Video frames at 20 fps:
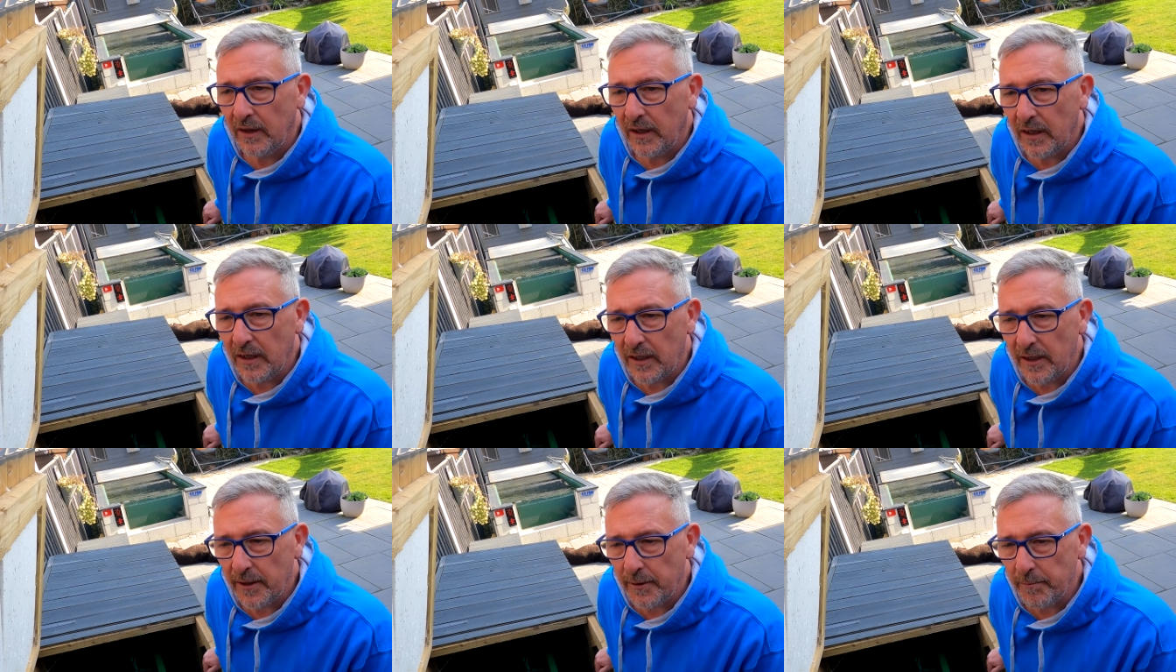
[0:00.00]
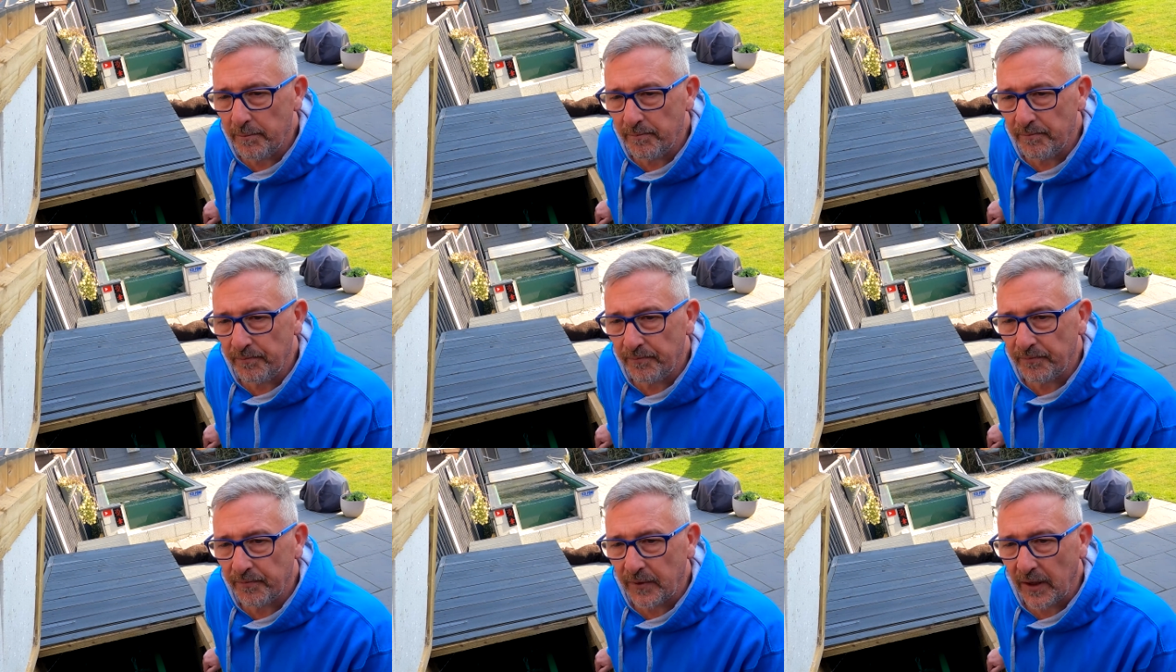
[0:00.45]
I
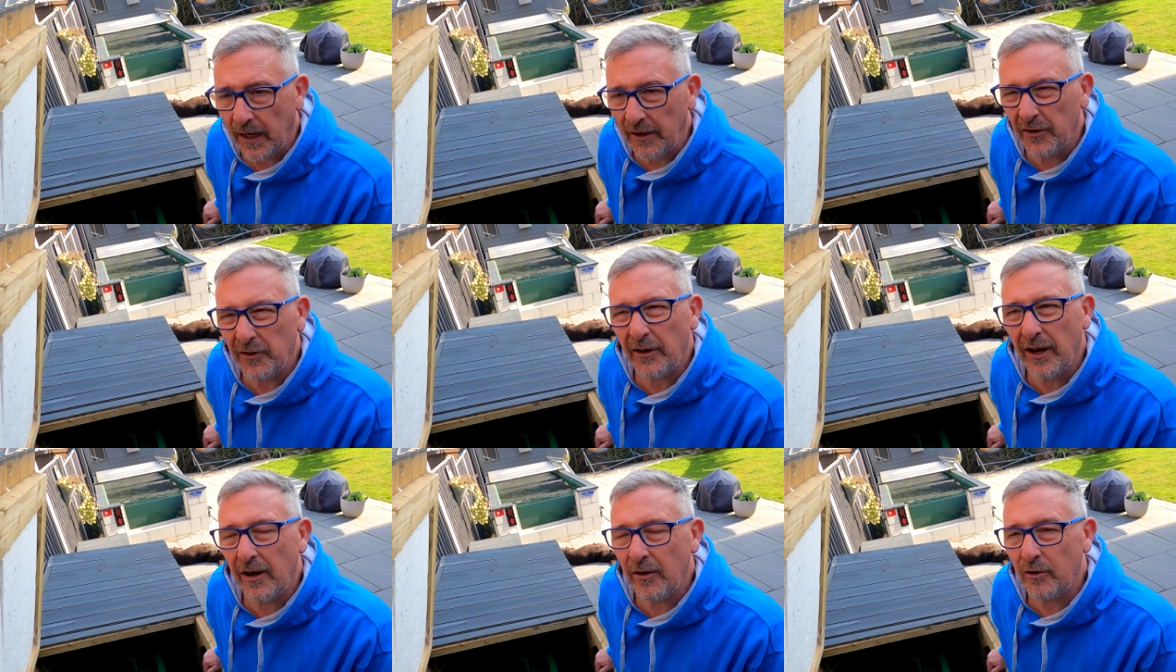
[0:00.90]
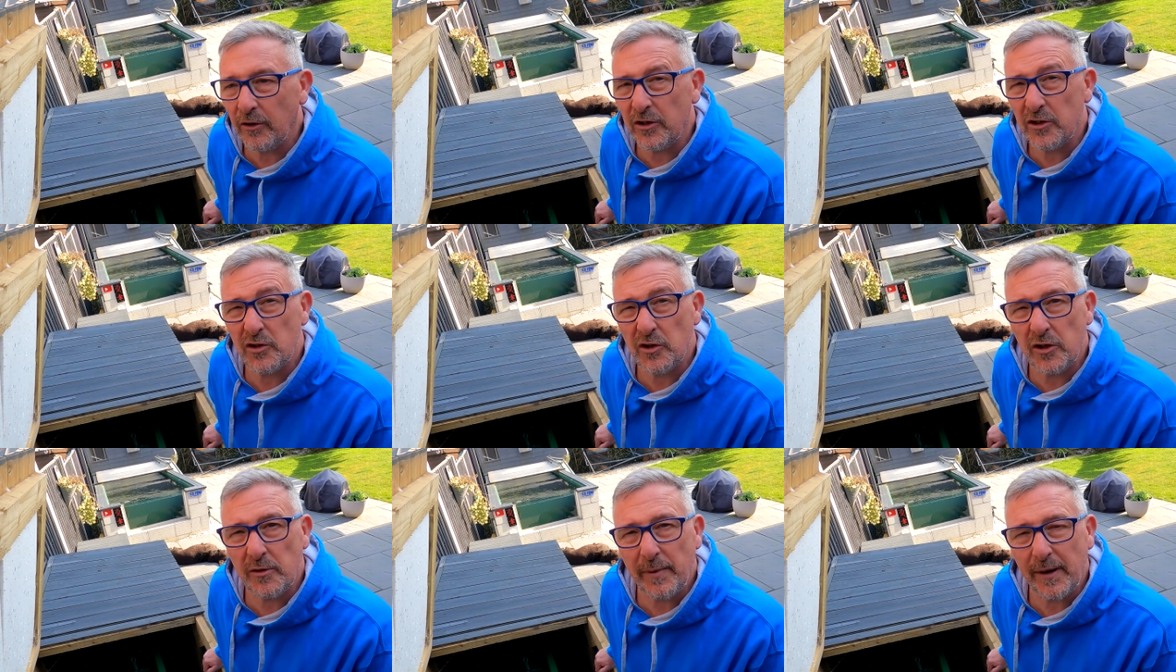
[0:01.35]
don't know how
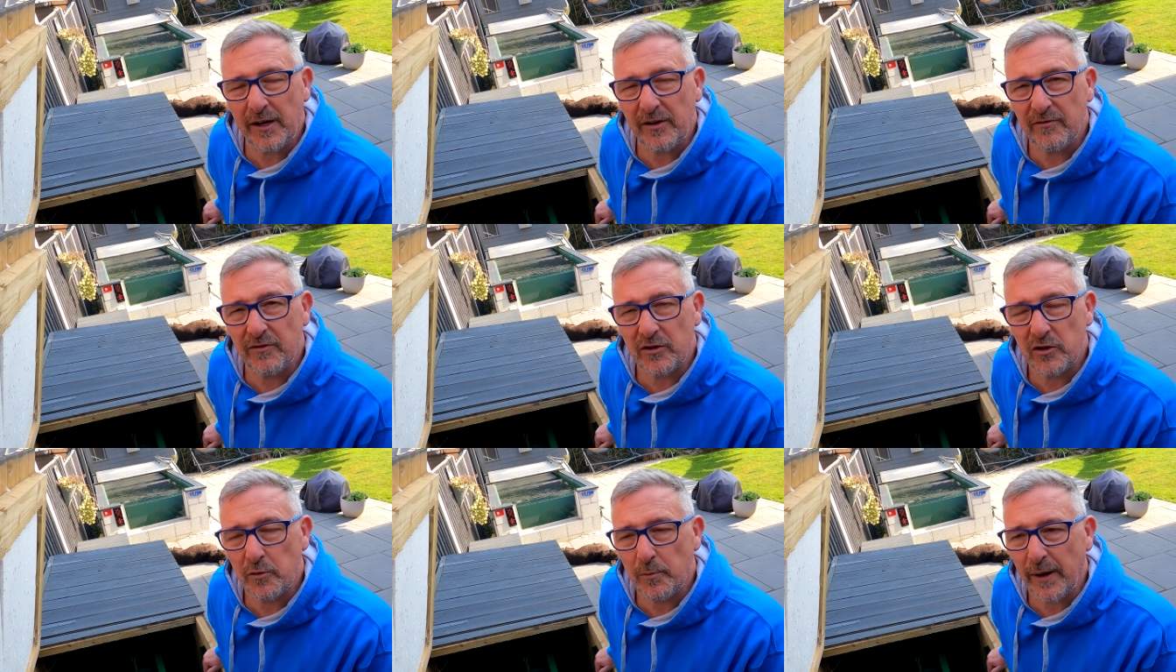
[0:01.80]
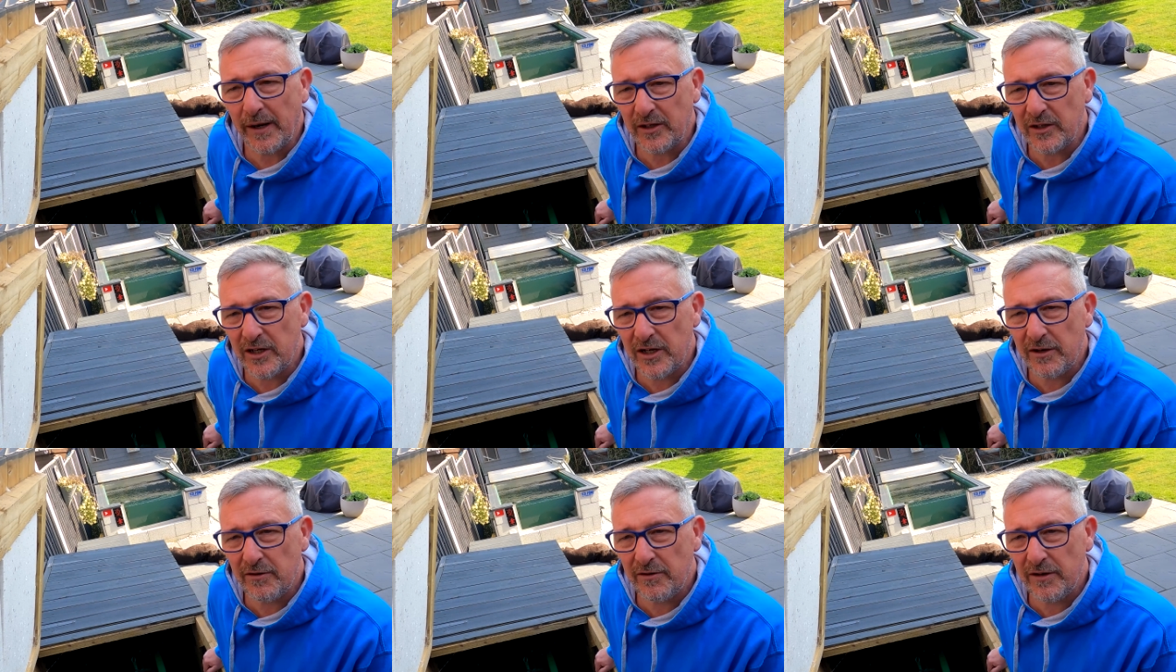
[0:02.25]
good it's done the beneficial
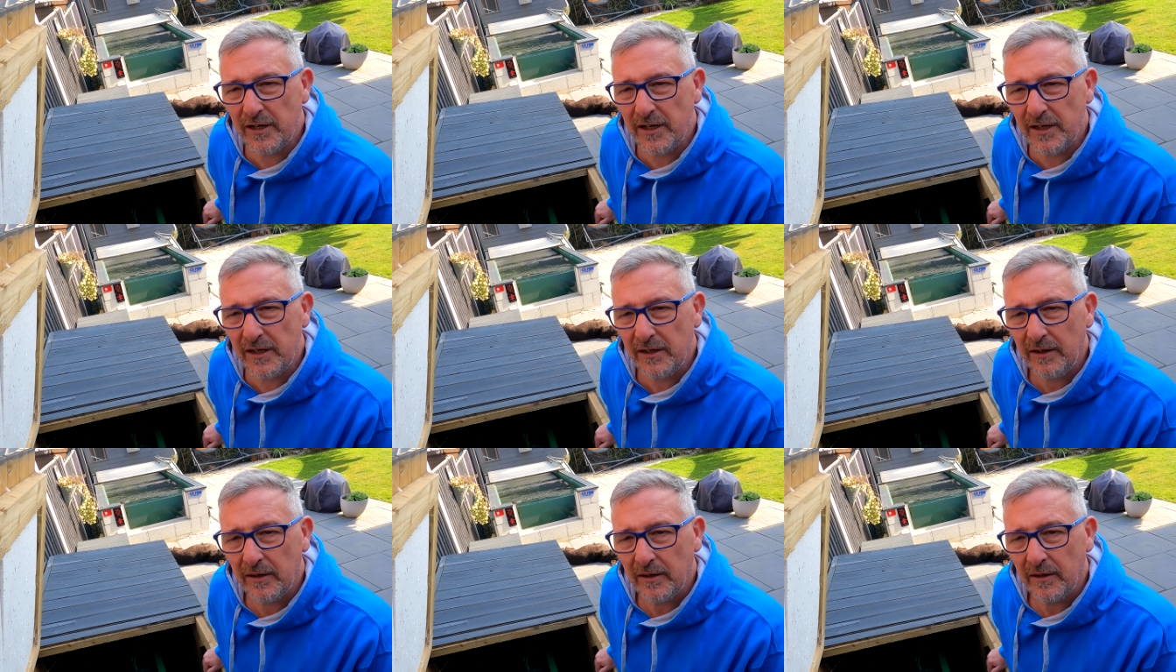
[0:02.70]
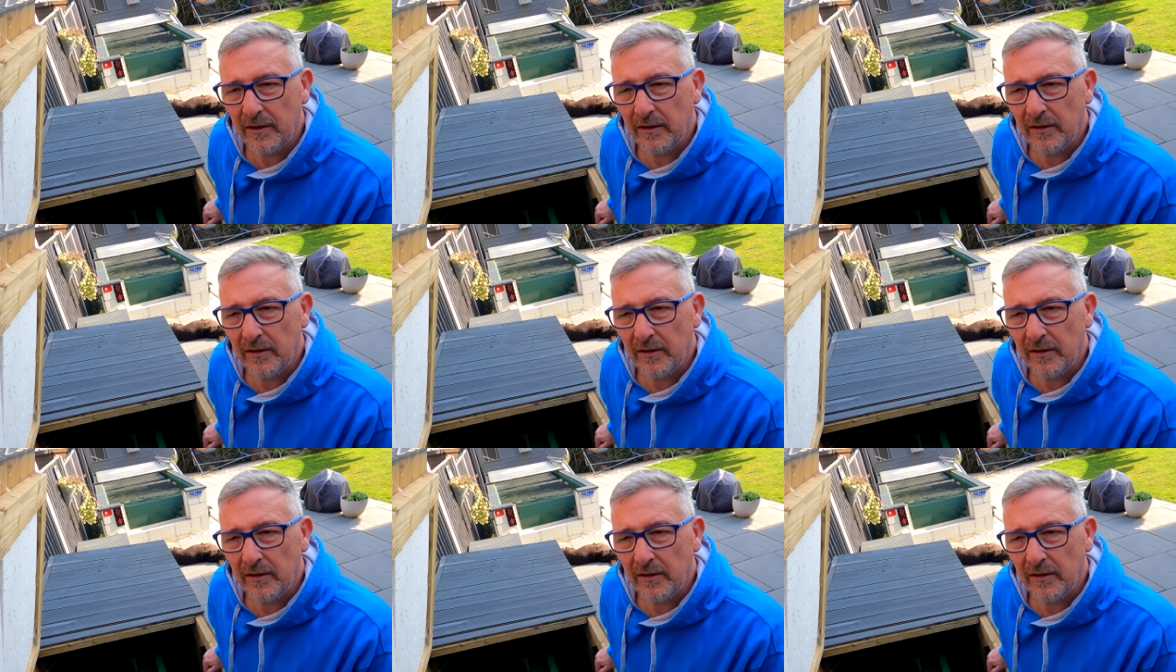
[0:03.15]
bacteria,